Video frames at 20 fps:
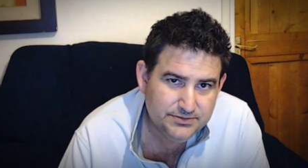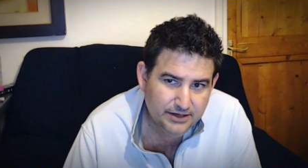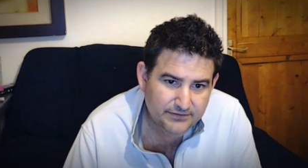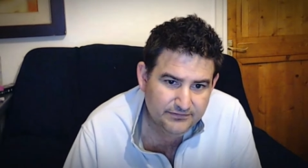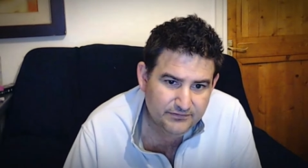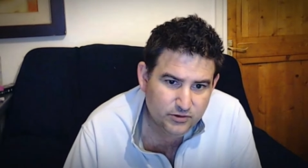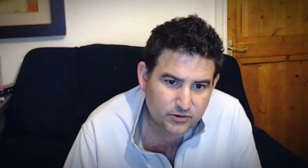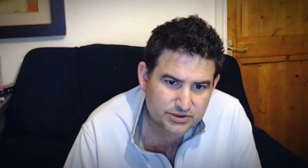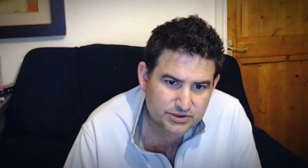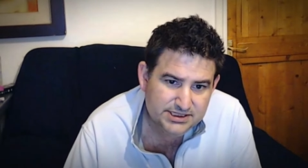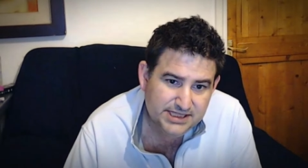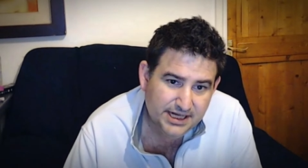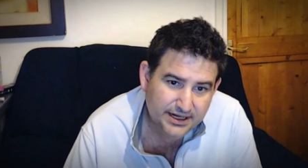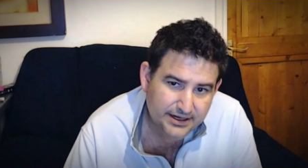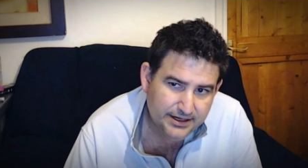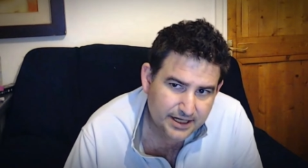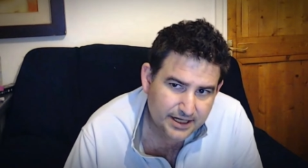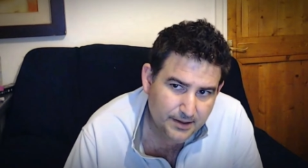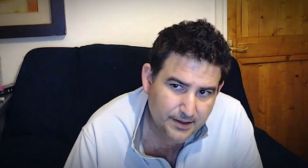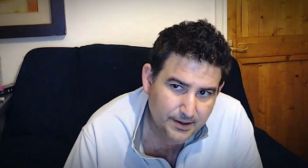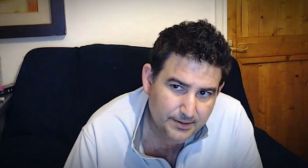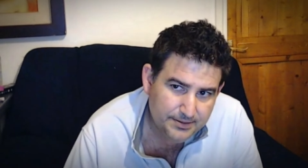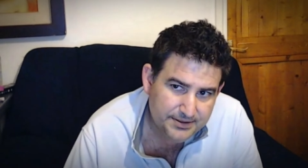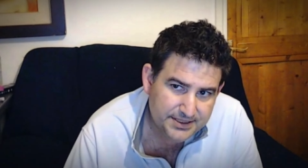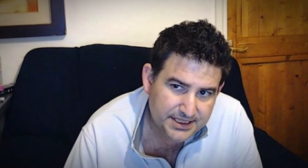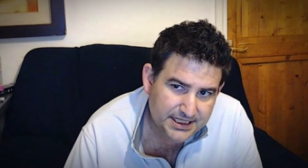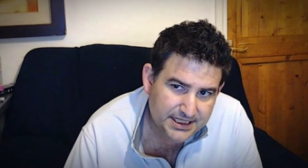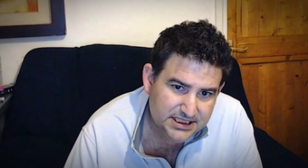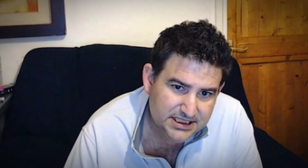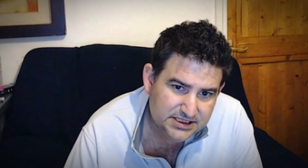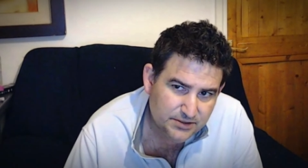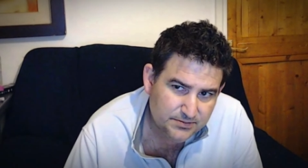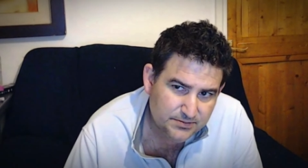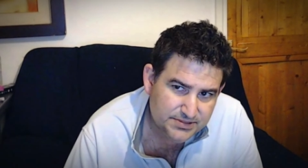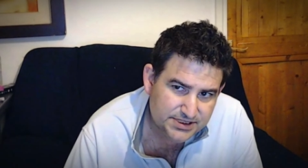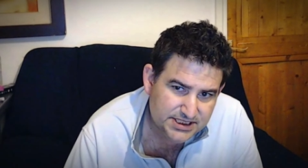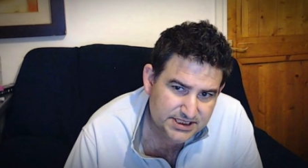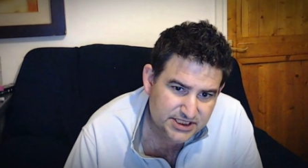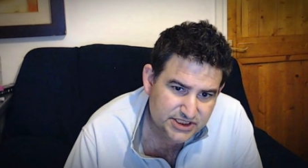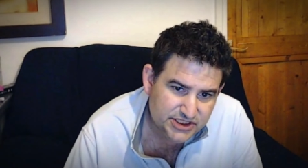And of course they're going to come up against
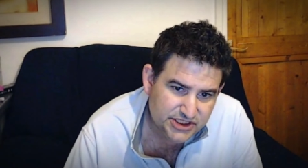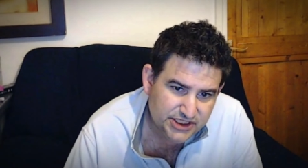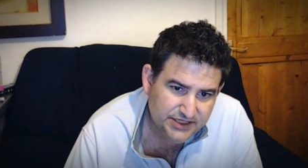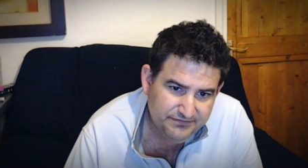opposition